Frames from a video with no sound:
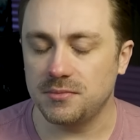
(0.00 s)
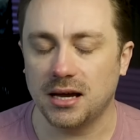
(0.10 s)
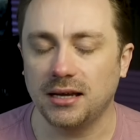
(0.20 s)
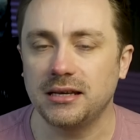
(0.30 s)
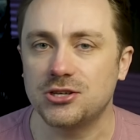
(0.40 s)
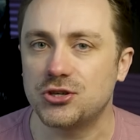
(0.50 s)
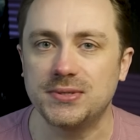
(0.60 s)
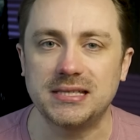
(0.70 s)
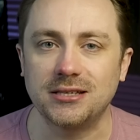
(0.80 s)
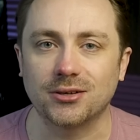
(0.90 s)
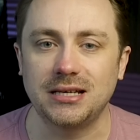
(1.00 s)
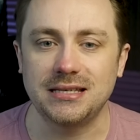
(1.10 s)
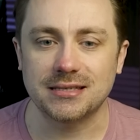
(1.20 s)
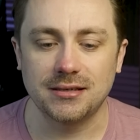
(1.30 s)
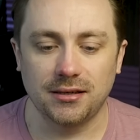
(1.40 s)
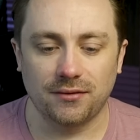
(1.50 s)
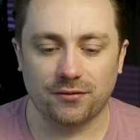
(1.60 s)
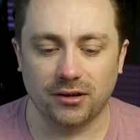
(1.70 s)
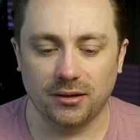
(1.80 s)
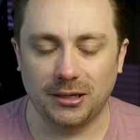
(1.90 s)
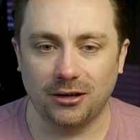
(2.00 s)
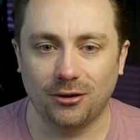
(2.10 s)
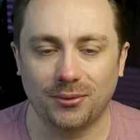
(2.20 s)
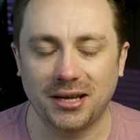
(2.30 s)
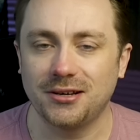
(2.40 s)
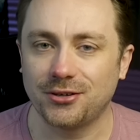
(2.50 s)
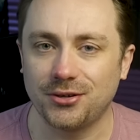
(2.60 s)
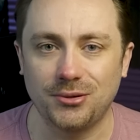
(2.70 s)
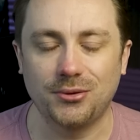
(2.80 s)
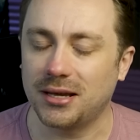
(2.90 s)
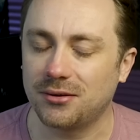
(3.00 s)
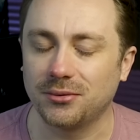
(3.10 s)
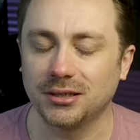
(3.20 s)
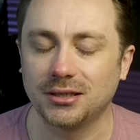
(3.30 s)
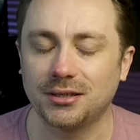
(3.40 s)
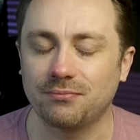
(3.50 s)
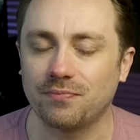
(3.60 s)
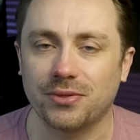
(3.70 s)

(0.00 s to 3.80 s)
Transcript: 9-issue series from a writer who had a really